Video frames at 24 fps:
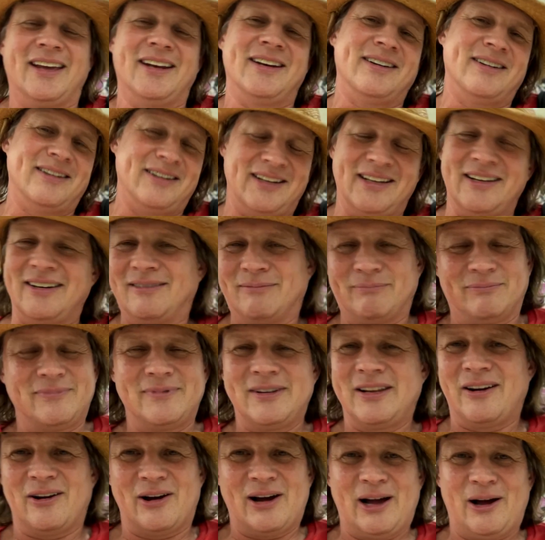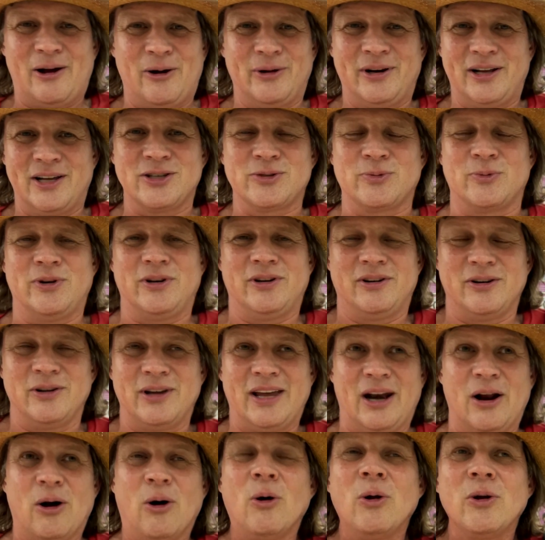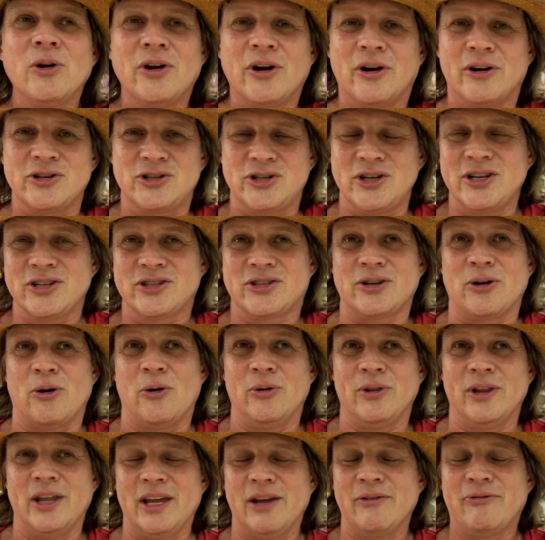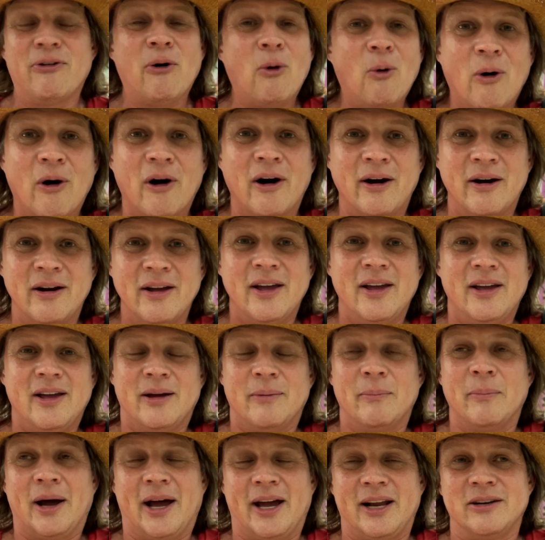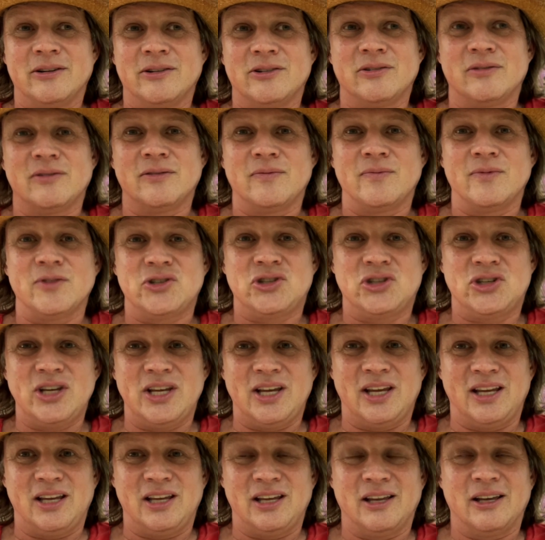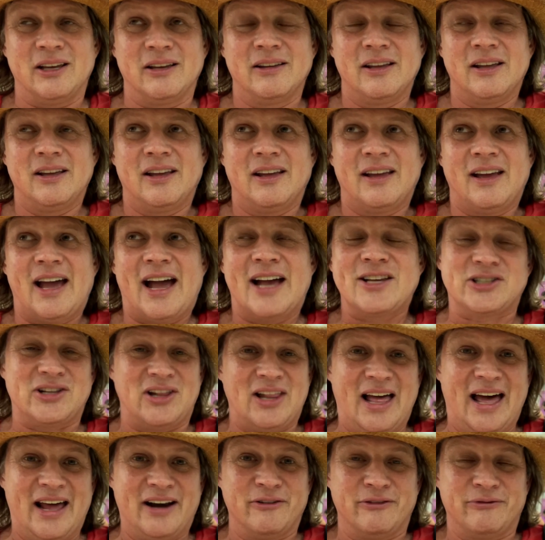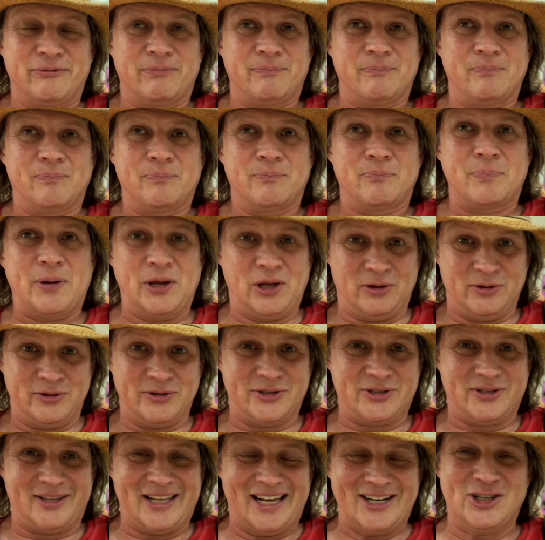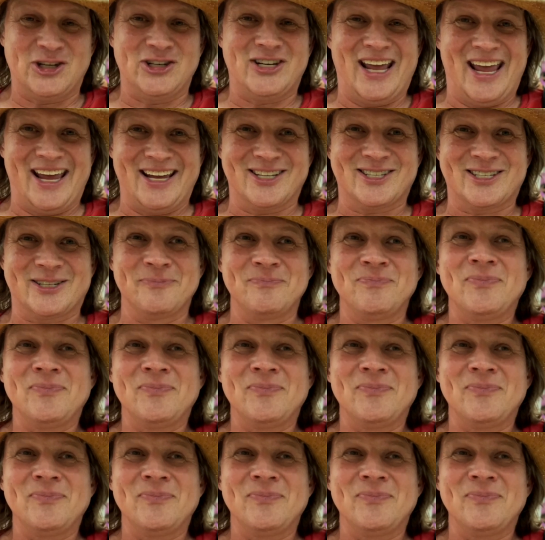And you know how it is when you get older. She's only 4, but she has a lot of pills that she takes.